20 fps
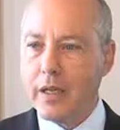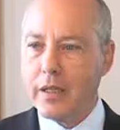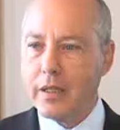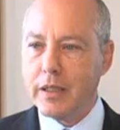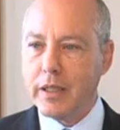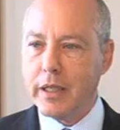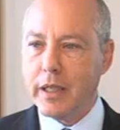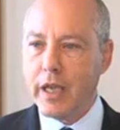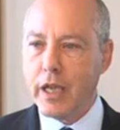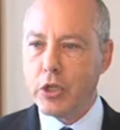
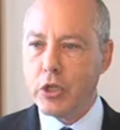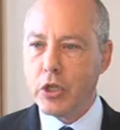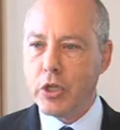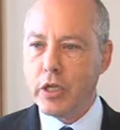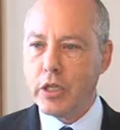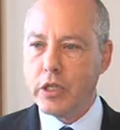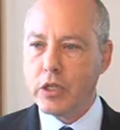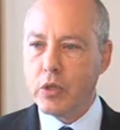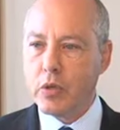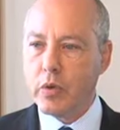litigation
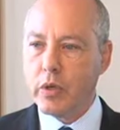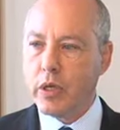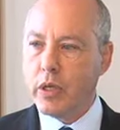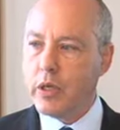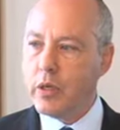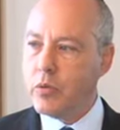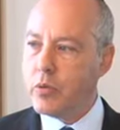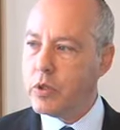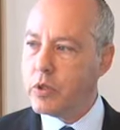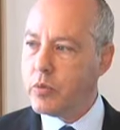history.
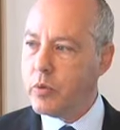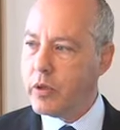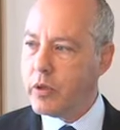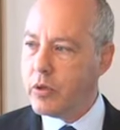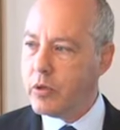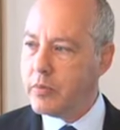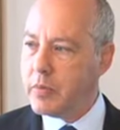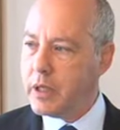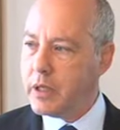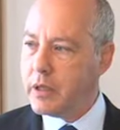He was with
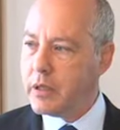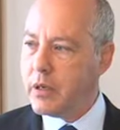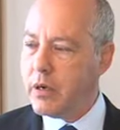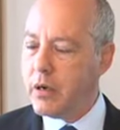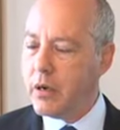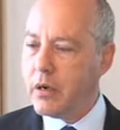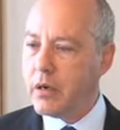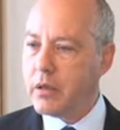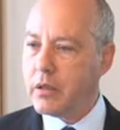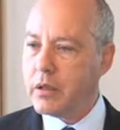Goodman and
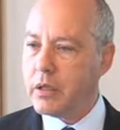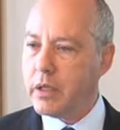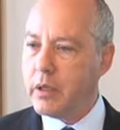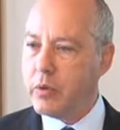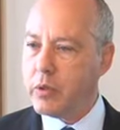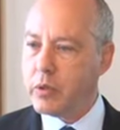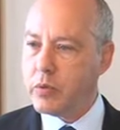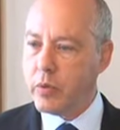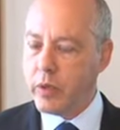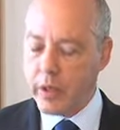Carr. He
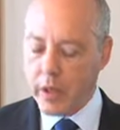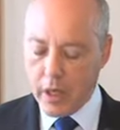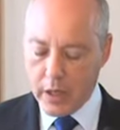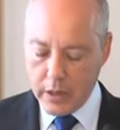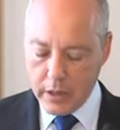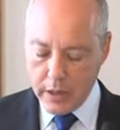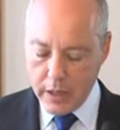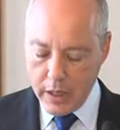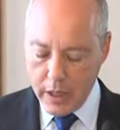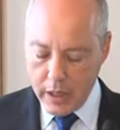was with
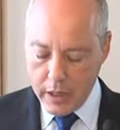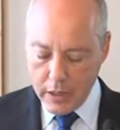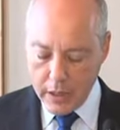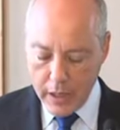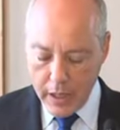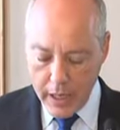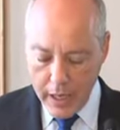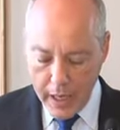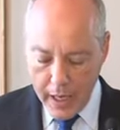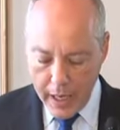Hull and
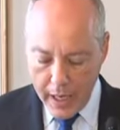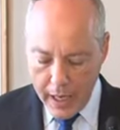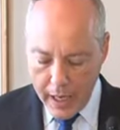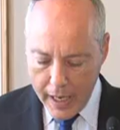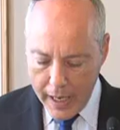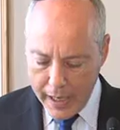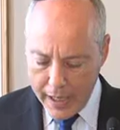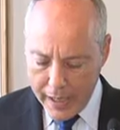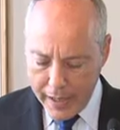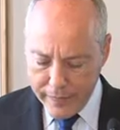Hull.
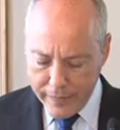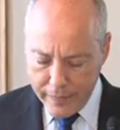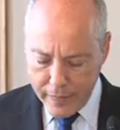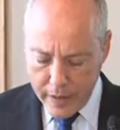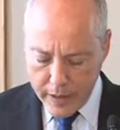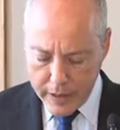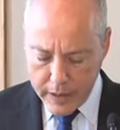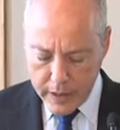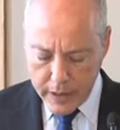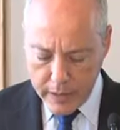And I
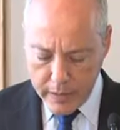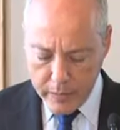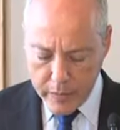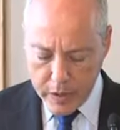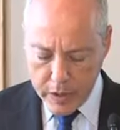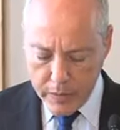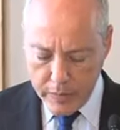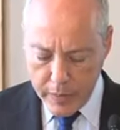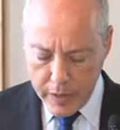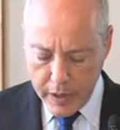find him
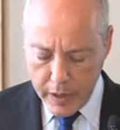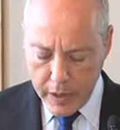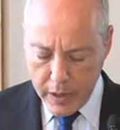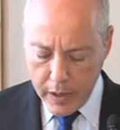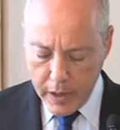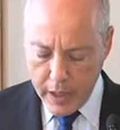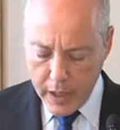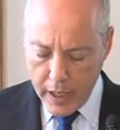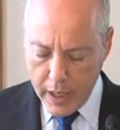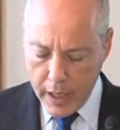to
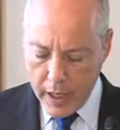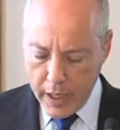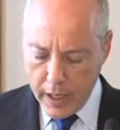be